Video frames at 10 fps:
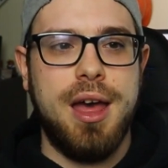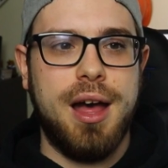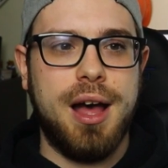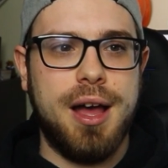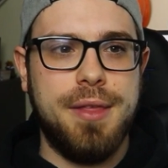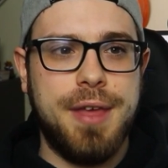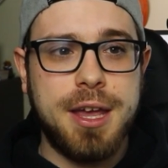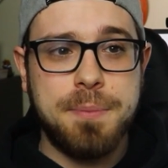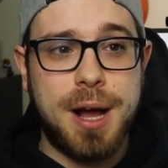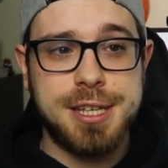uh, they
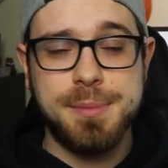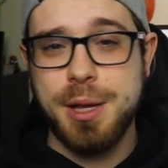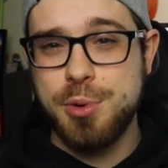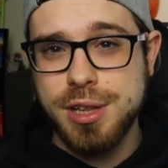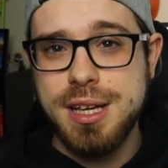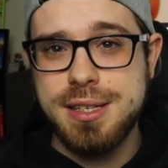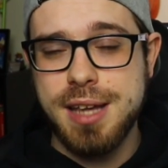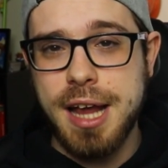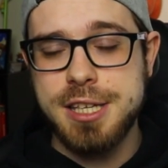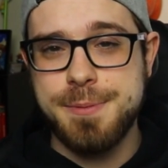could possibly release
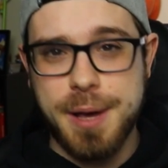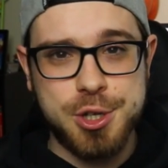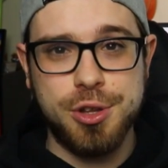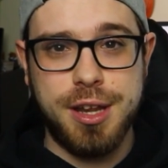a special